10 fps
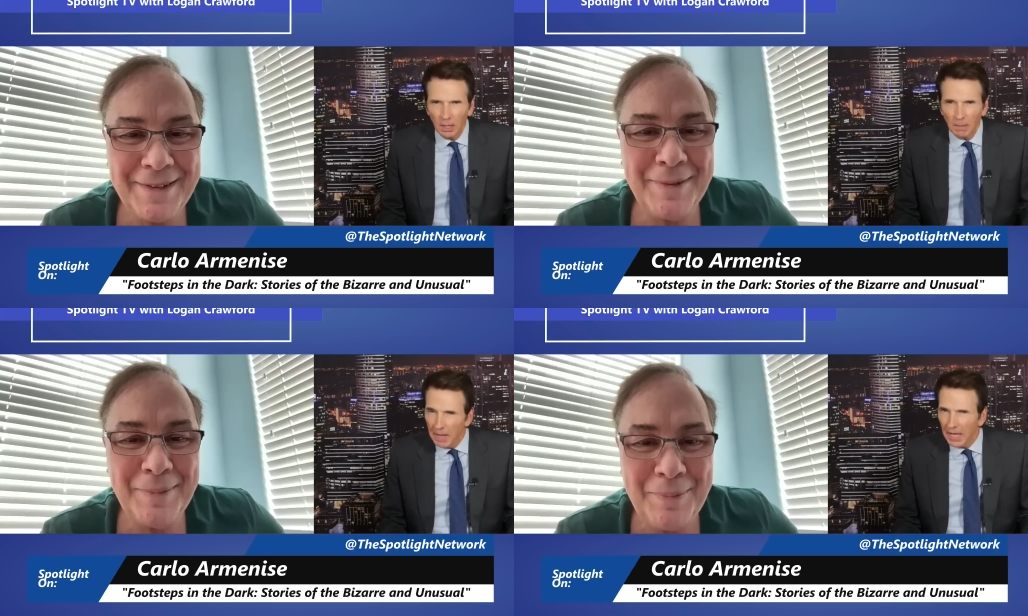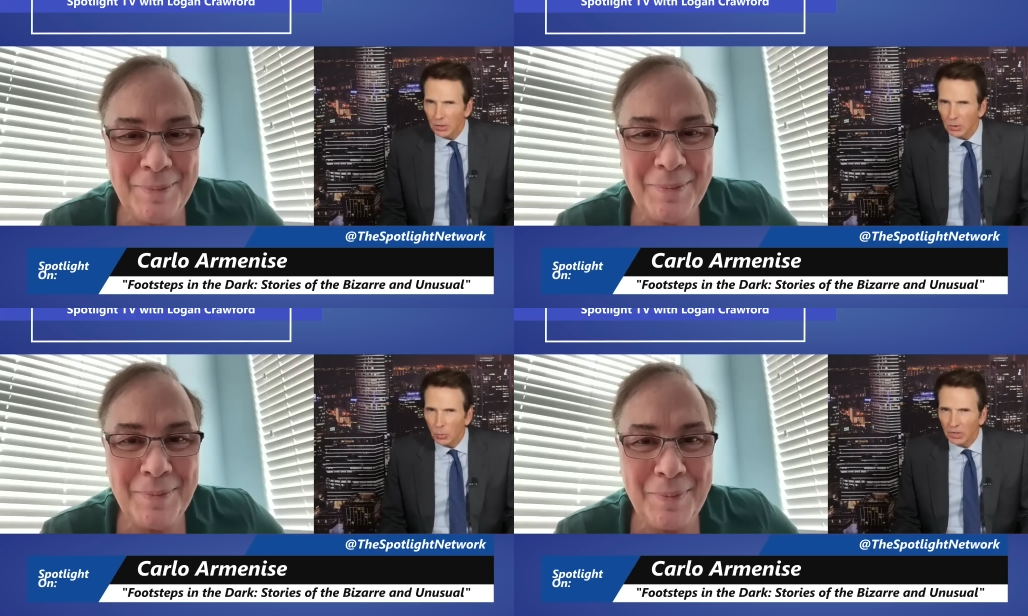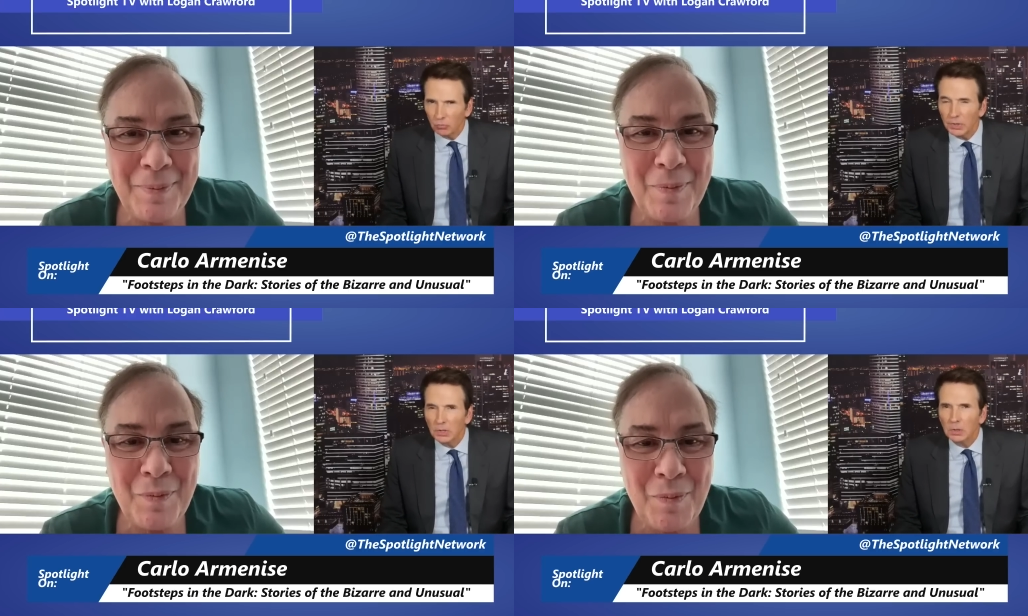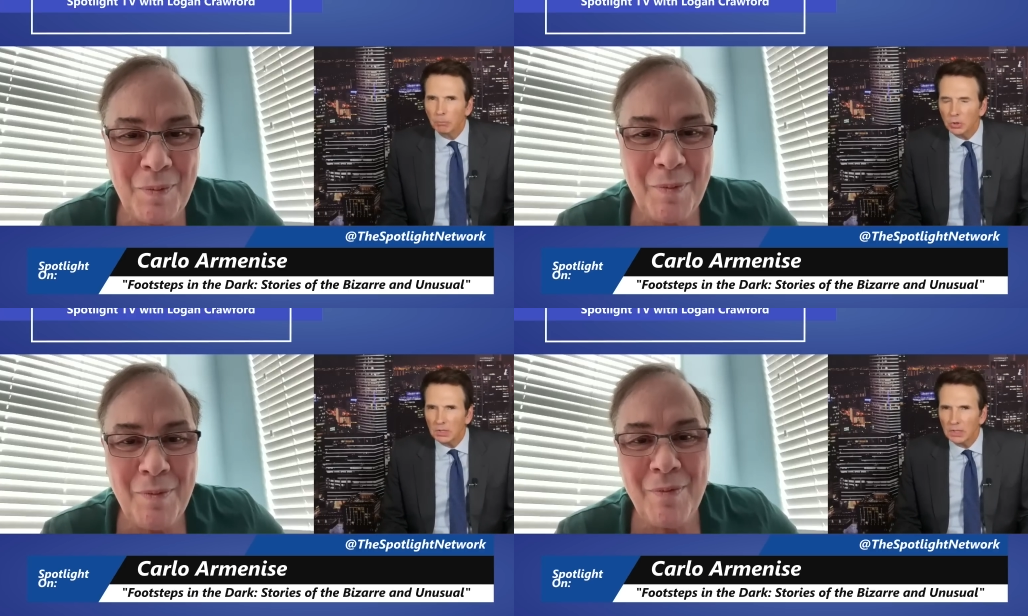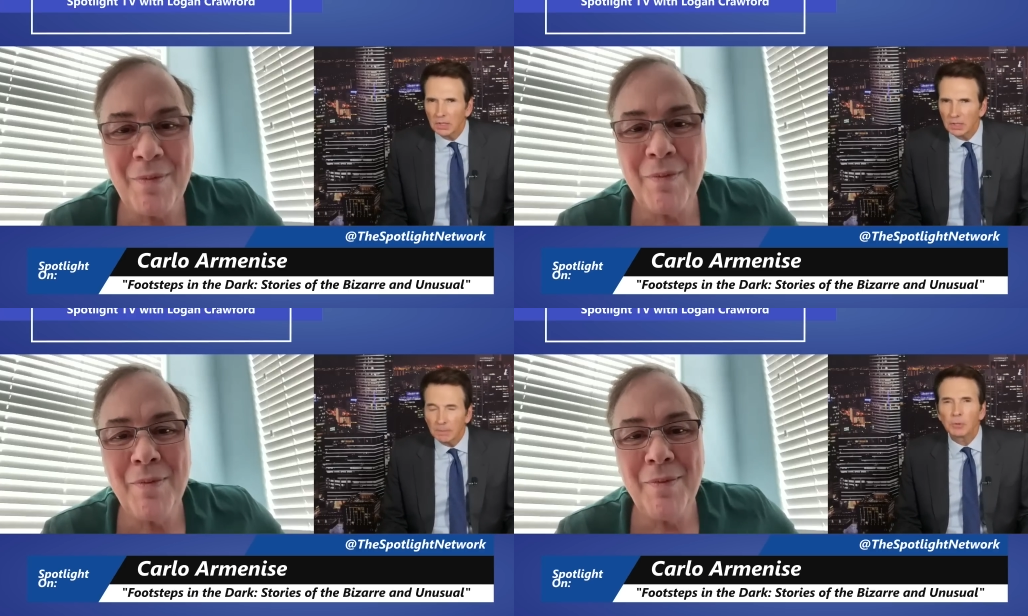Speaker 1: a man who has written a book
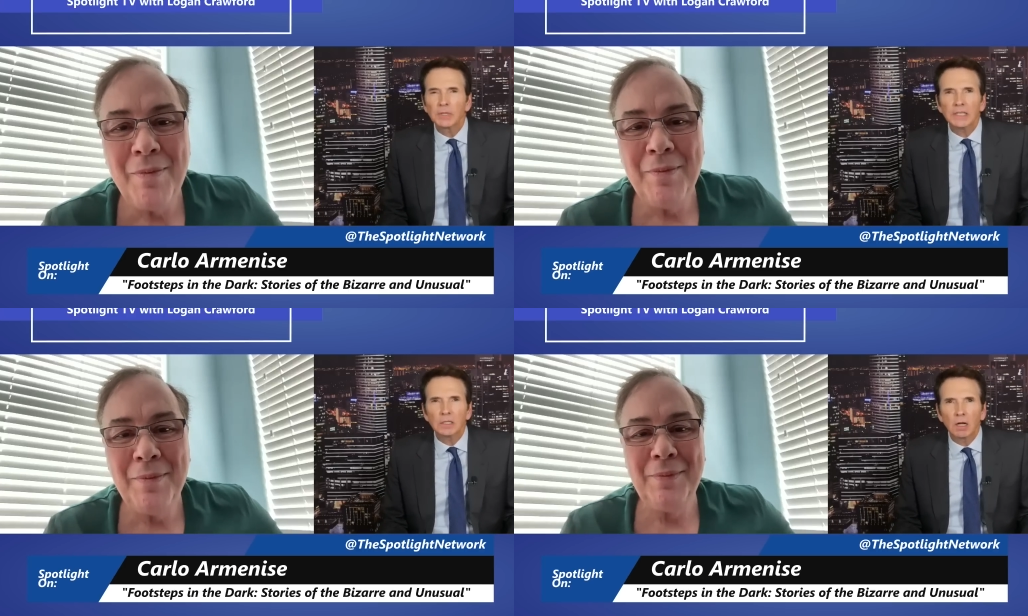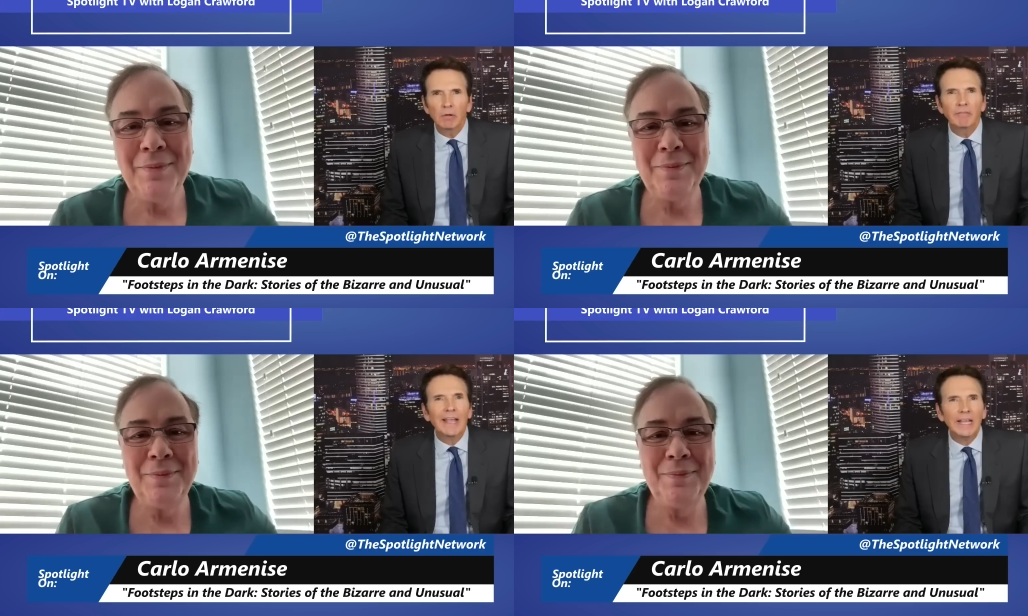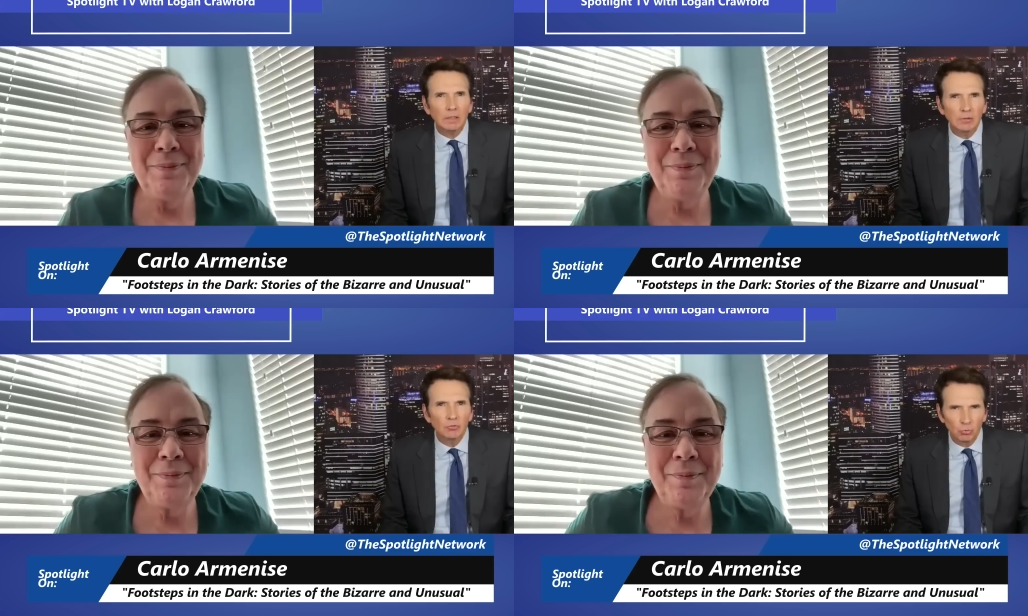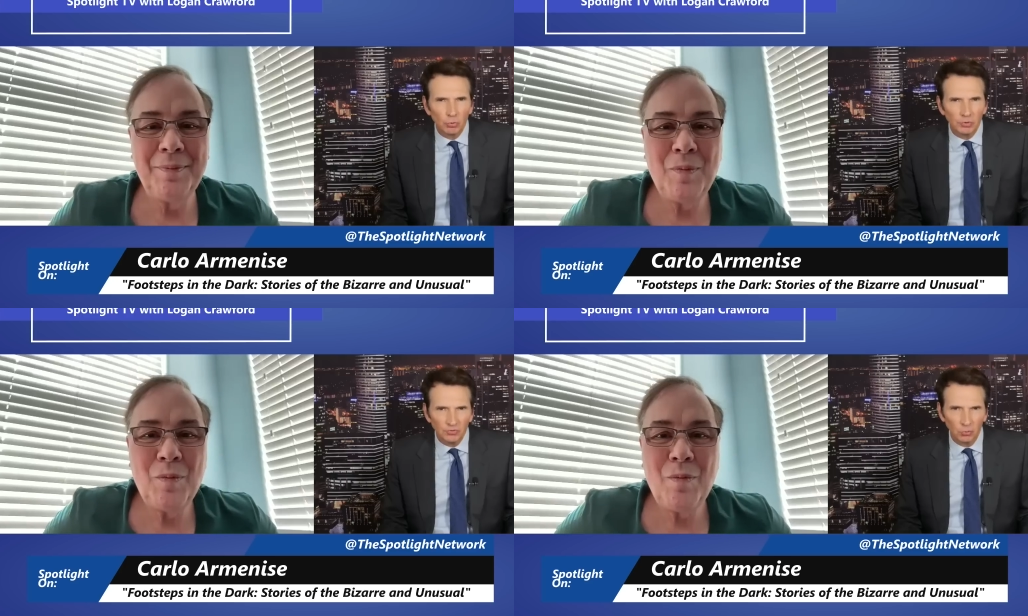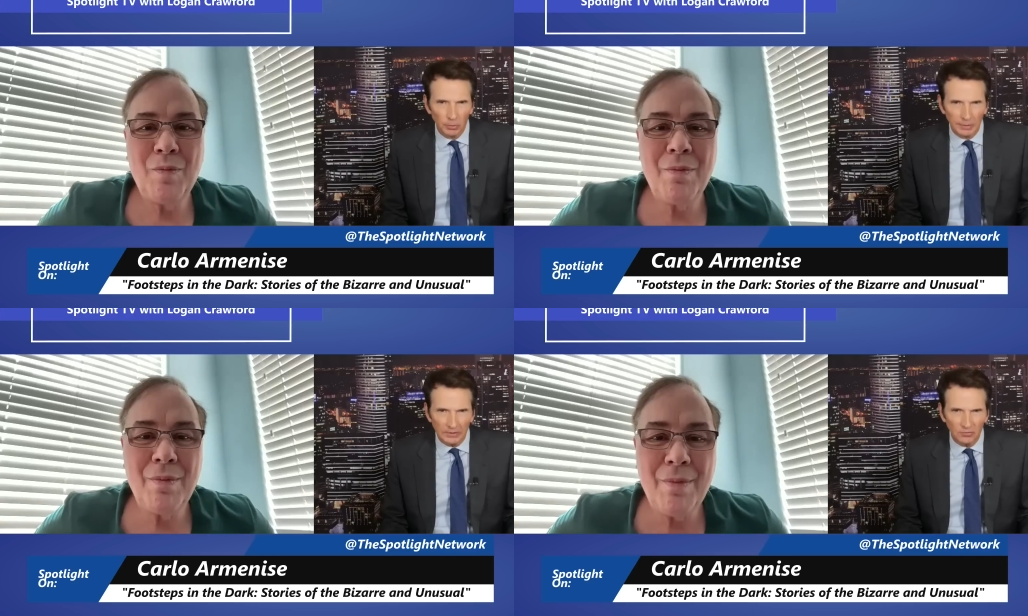complete of 8 short
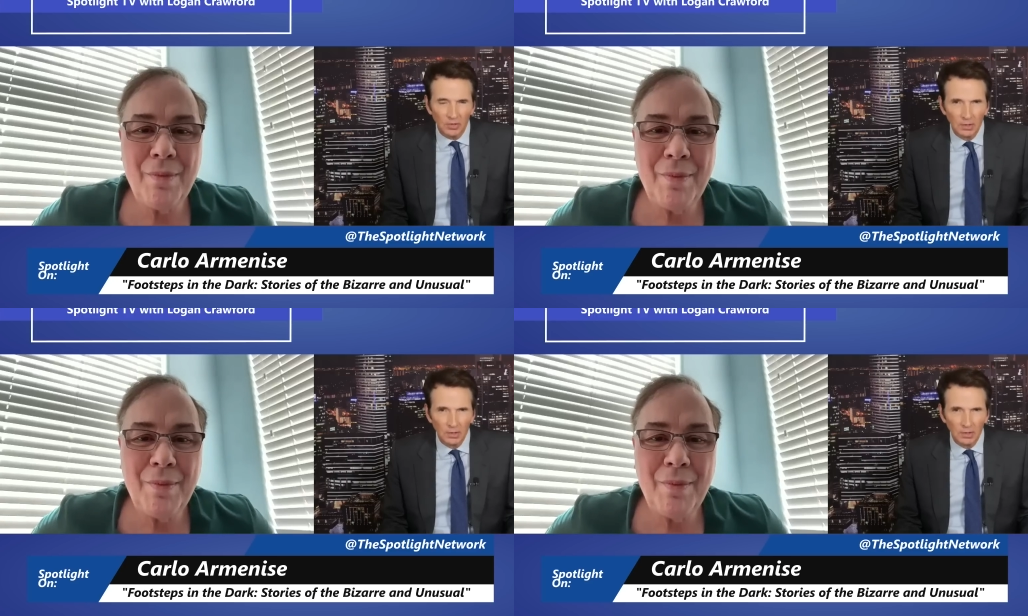stories,